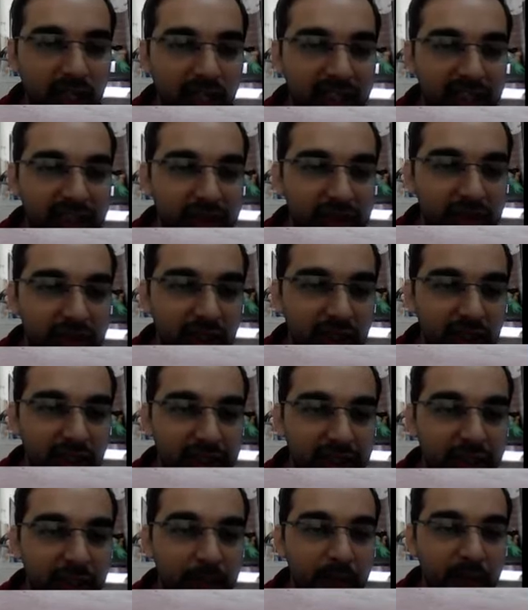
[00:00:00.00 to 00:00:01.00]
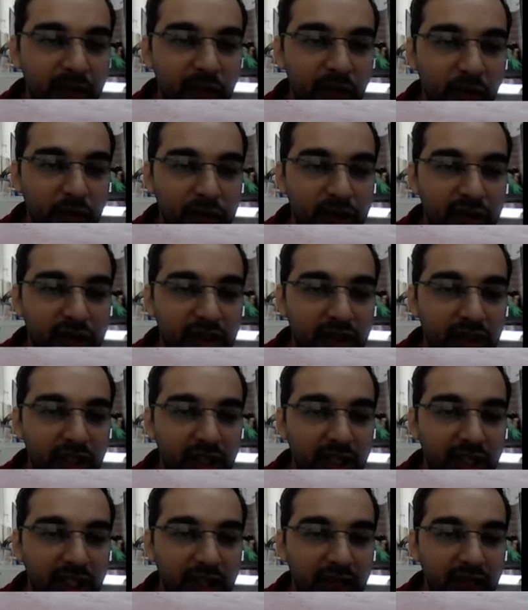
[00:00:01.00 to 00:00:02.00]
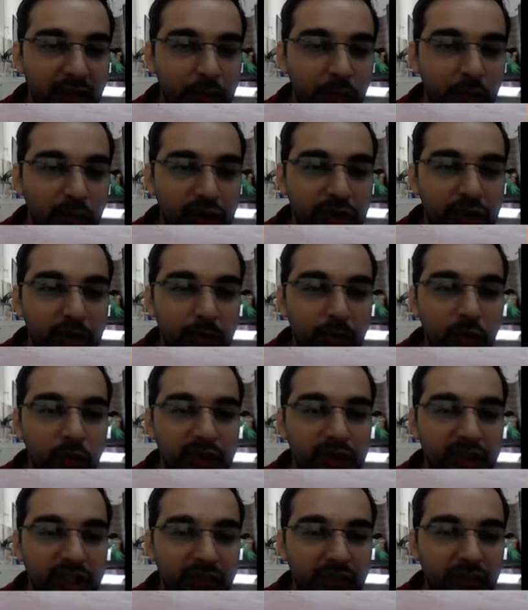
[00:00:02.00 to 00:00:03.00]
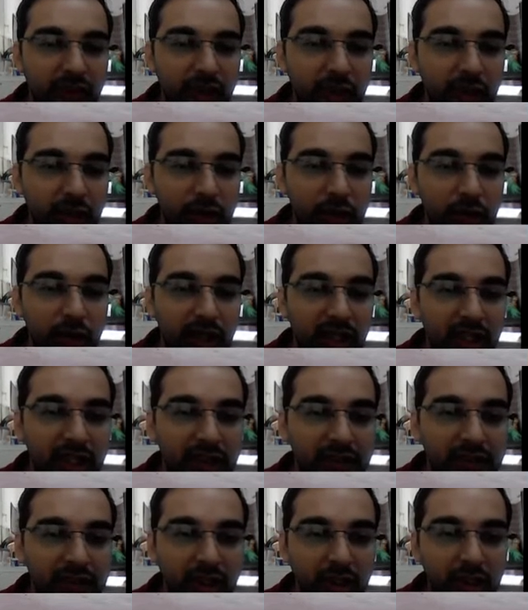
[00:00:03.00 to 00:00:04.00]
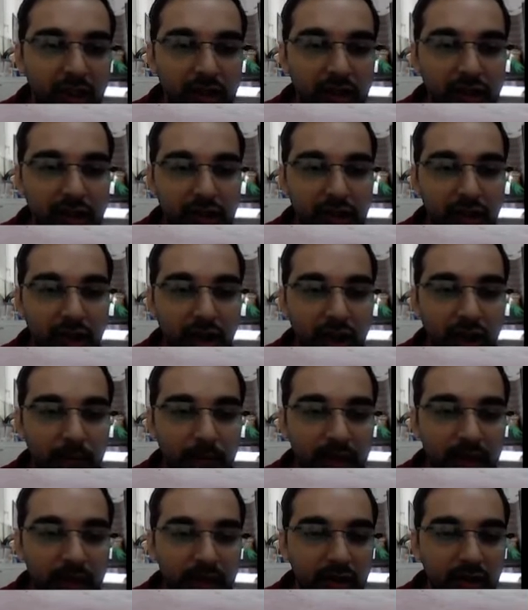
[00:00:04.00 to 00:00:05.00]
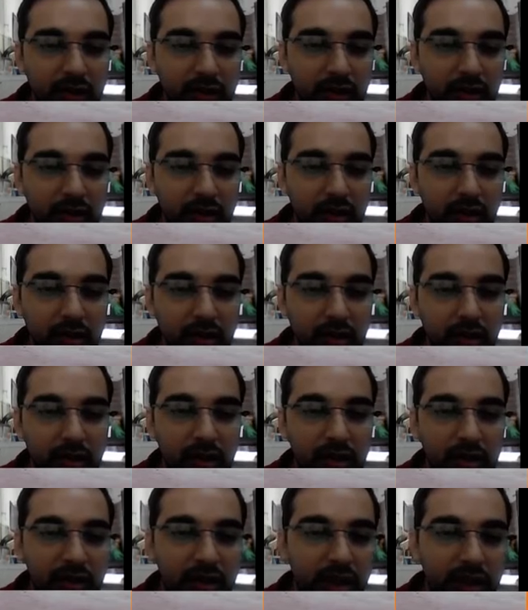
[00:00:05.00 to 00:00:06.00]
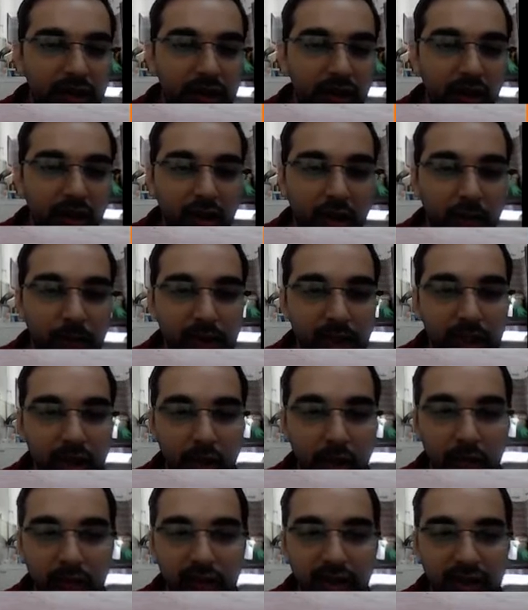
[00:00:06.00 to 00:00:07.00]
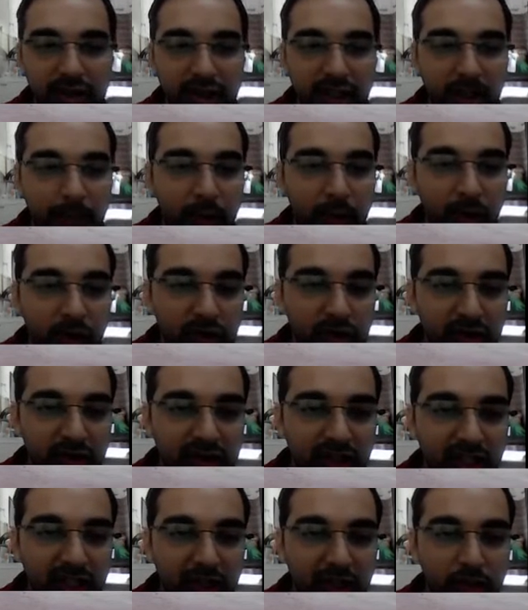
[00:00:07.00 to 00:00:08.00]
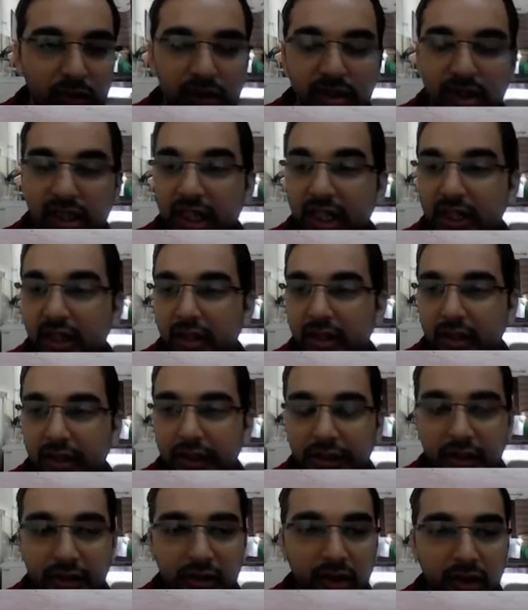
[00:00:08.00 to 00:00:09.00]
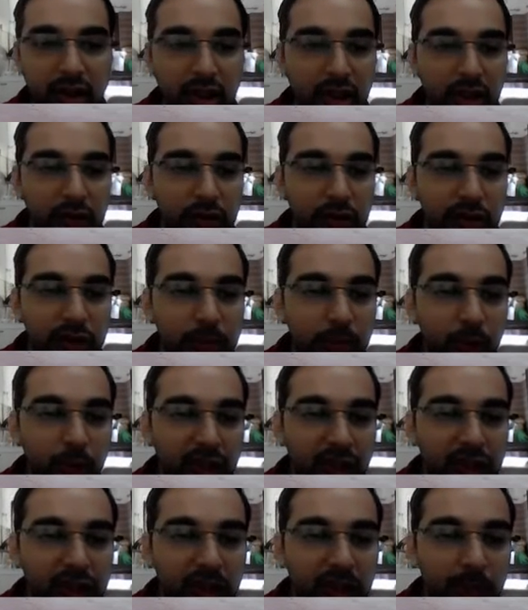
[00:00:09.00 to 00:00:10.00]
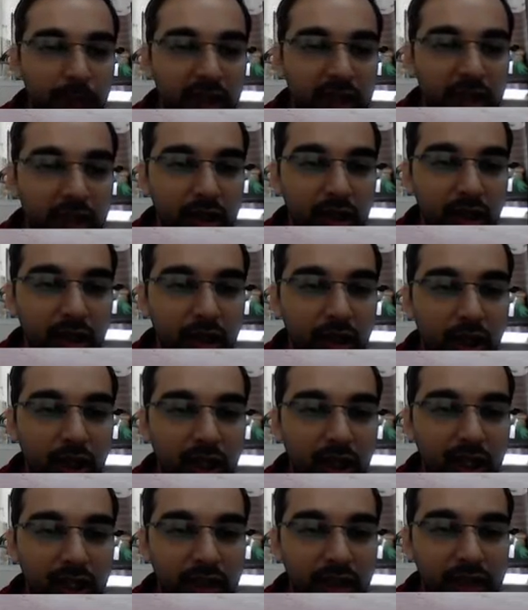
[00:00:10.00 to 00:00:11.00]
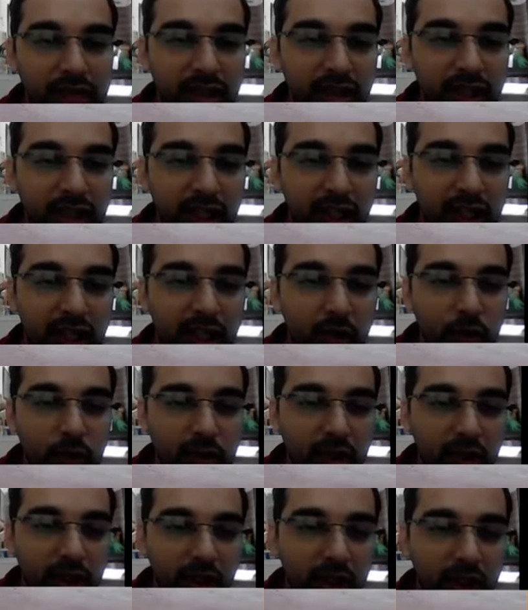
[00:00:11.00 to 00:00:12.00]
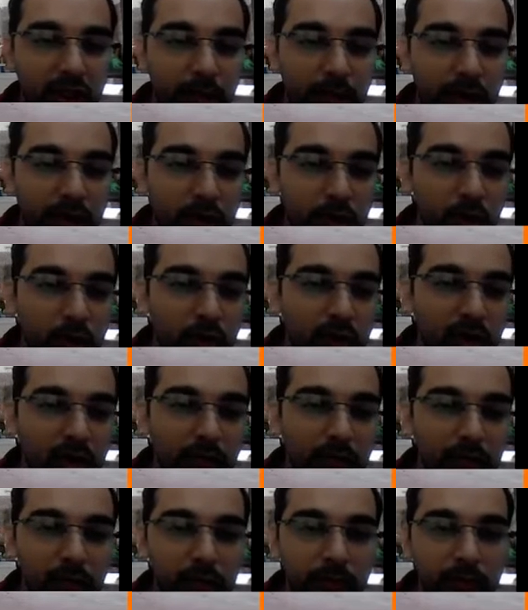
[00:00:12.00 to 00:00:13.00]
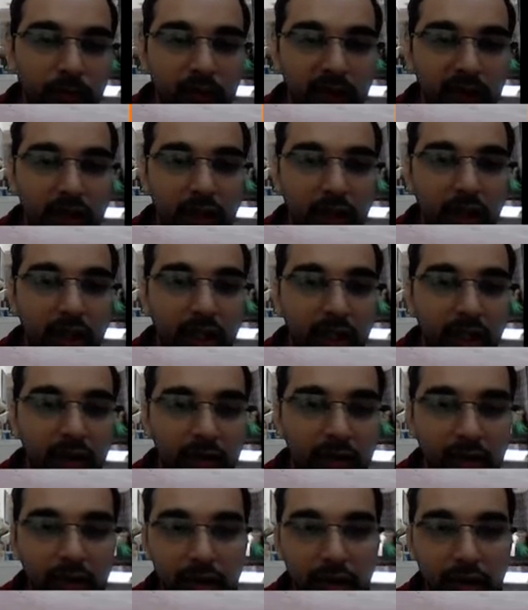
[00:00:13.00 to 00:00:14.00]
and this is the attraction between oxygen negative and potassium positive. So it doesn't, this carbon doesn't come here on this side because of the electrostatic attraction. So this potassium ion doesn't allow the carbon to come here and